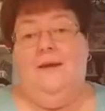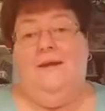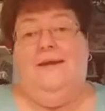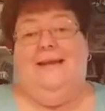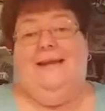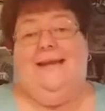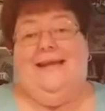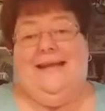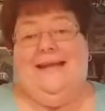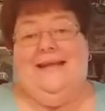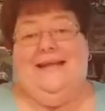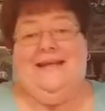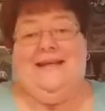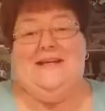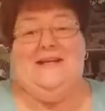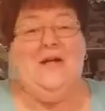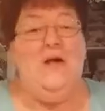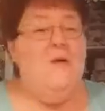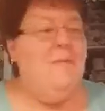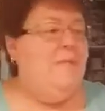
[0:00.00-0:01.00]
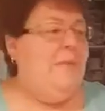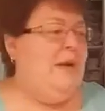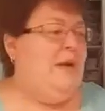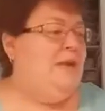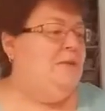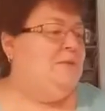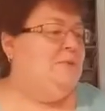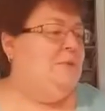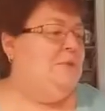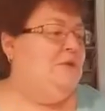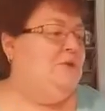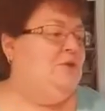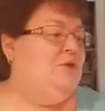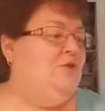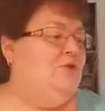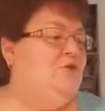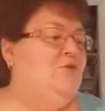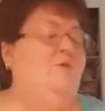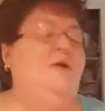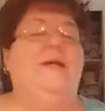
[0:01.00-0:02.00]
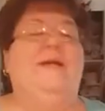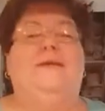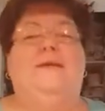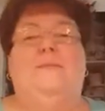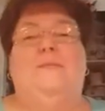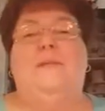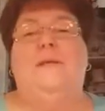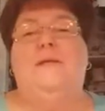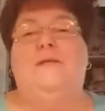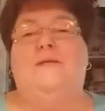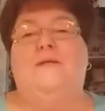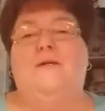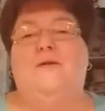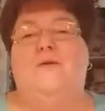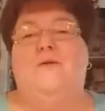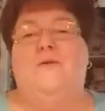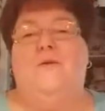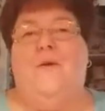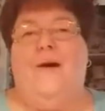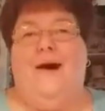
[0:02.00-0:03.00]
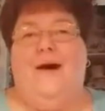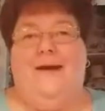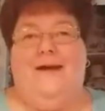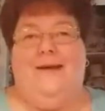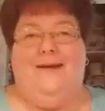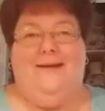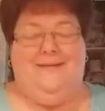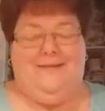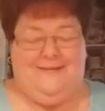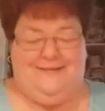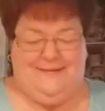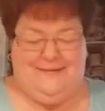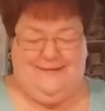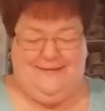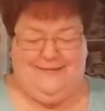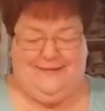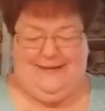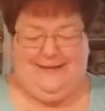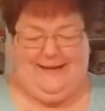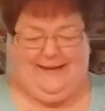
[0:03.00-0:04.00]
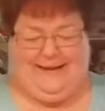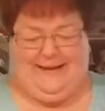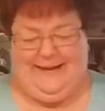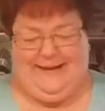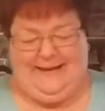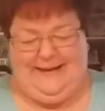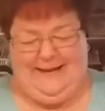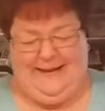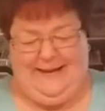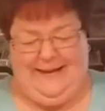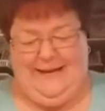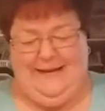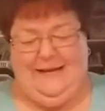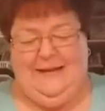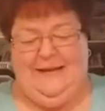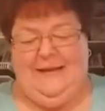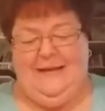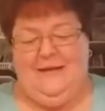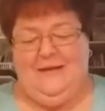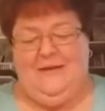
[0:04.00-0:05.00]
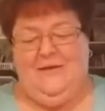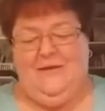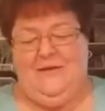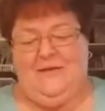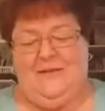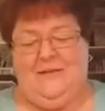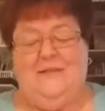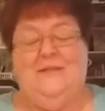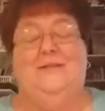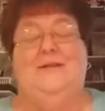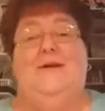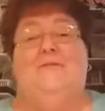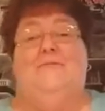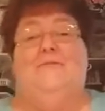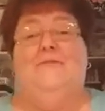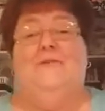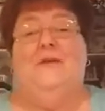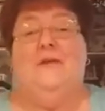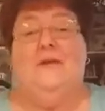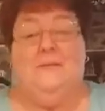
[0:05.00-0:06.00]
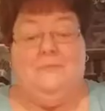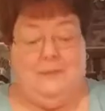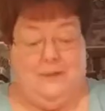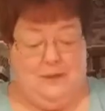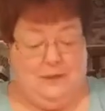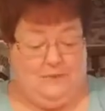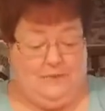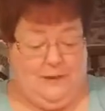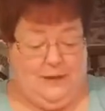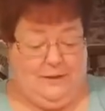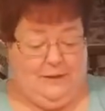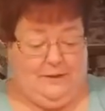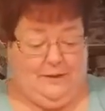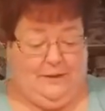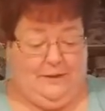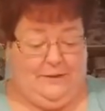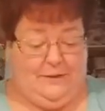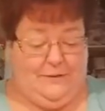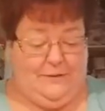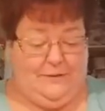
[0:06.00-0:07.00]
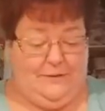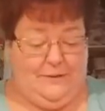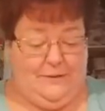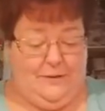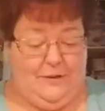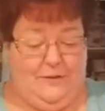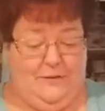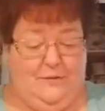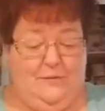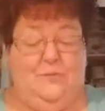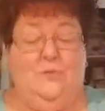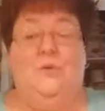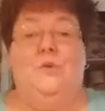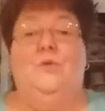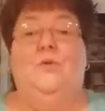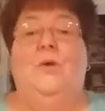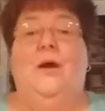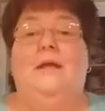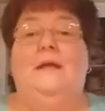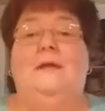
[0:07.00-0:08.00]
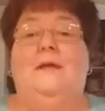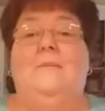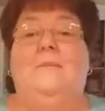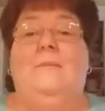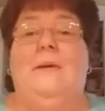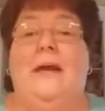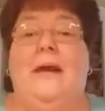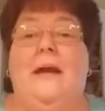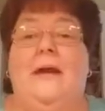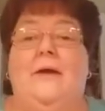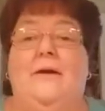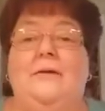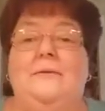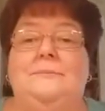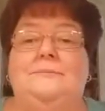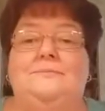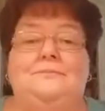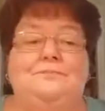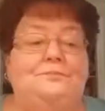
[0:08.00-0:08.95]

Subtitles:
My husband's enjoying the peace and quiet. Of course, he's not feeling much better either, so we're quite the pair.